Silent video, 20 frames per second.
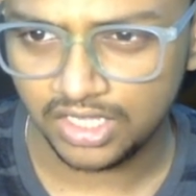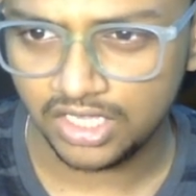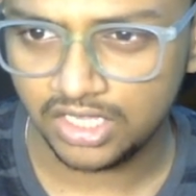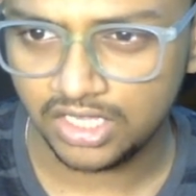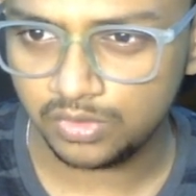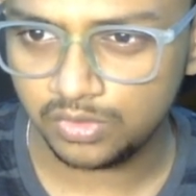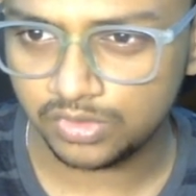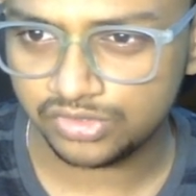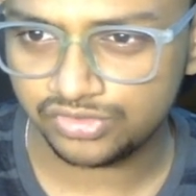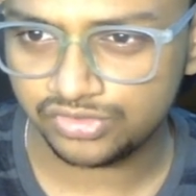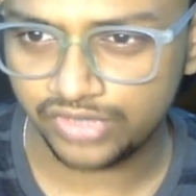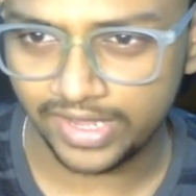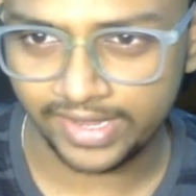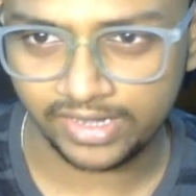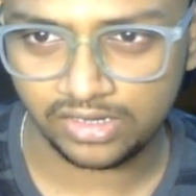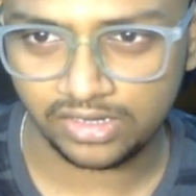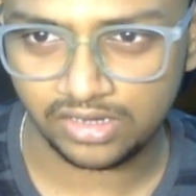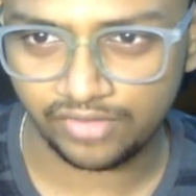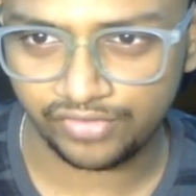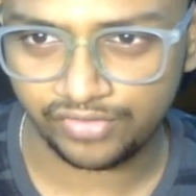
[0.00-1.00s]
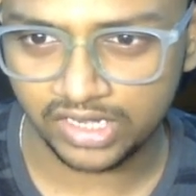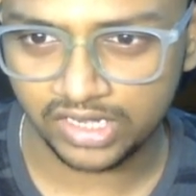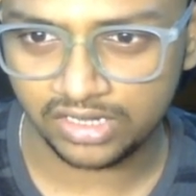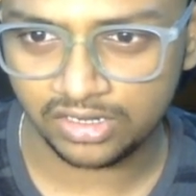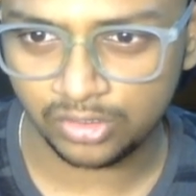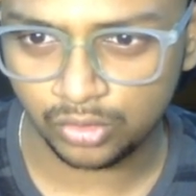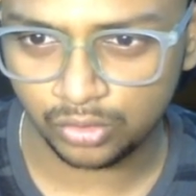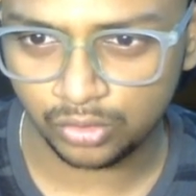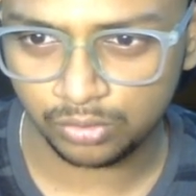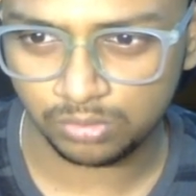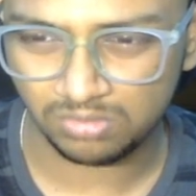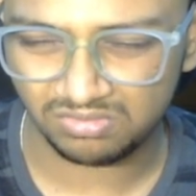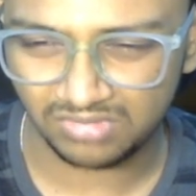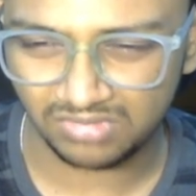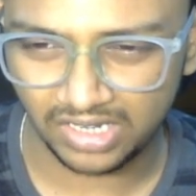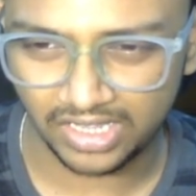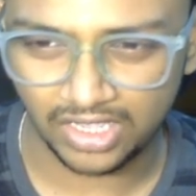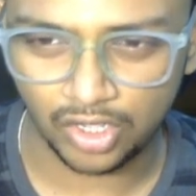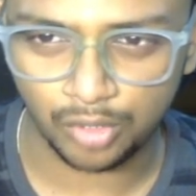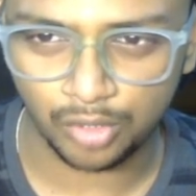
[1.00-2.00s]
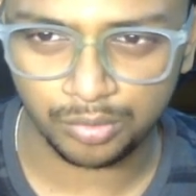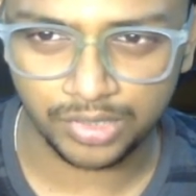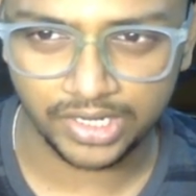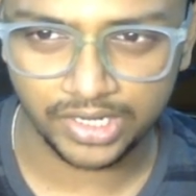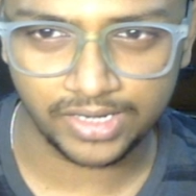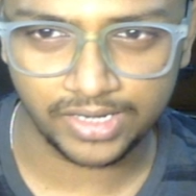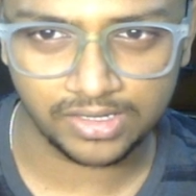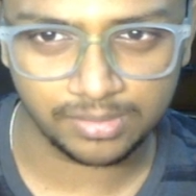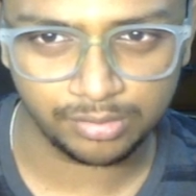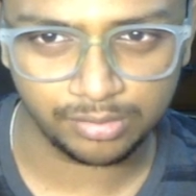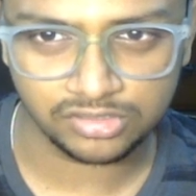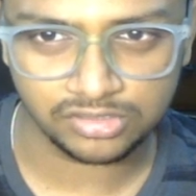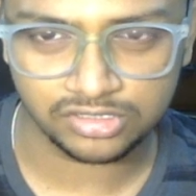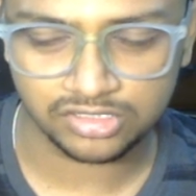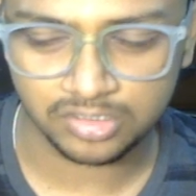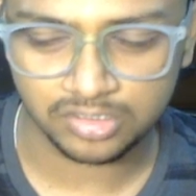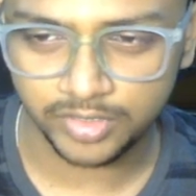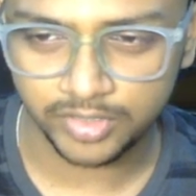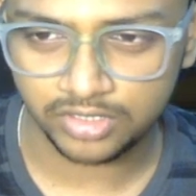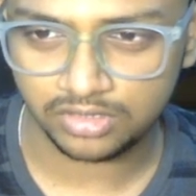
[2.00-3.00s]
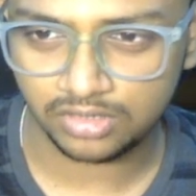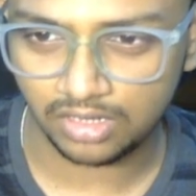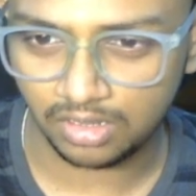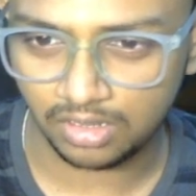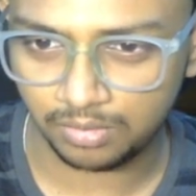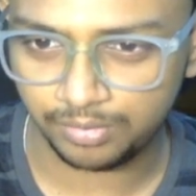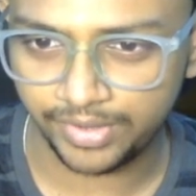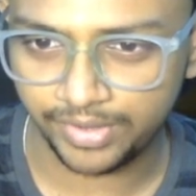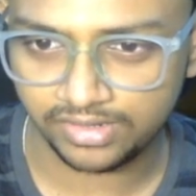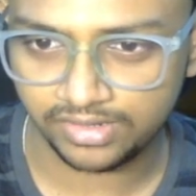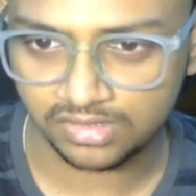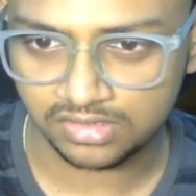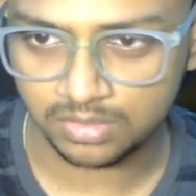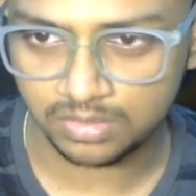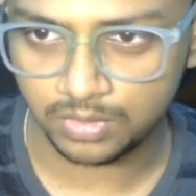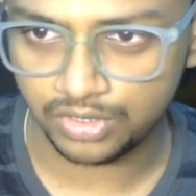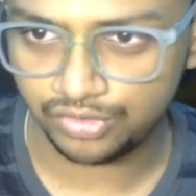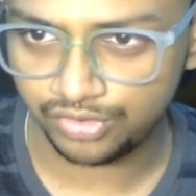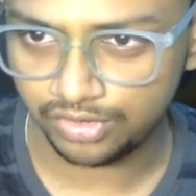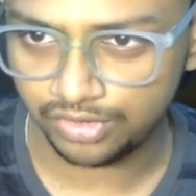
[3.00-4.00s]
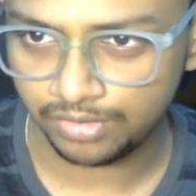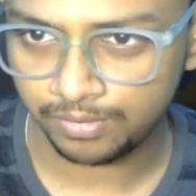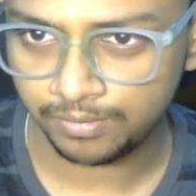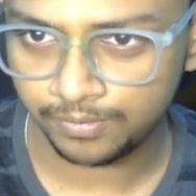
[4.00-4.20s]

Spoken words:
He was trying definitely to like complicate the position a bit, break the symmetry.